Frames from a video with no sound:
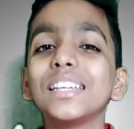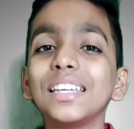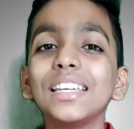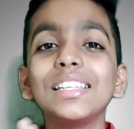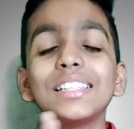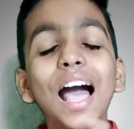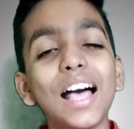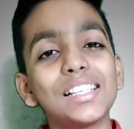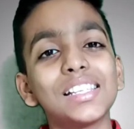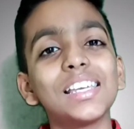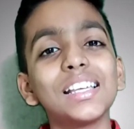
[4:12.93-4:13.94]
He is
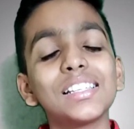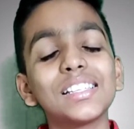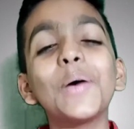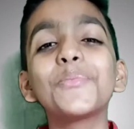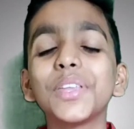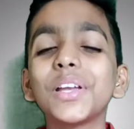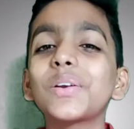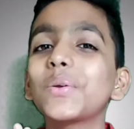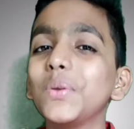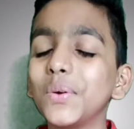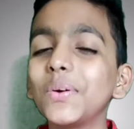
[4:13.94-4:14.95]
asking something
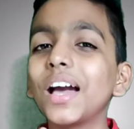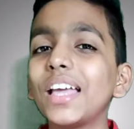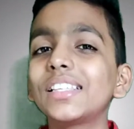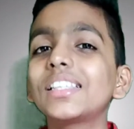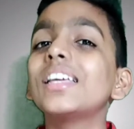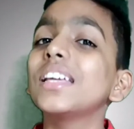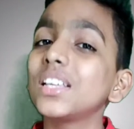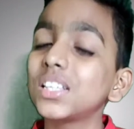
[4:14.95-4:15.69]
to you guys.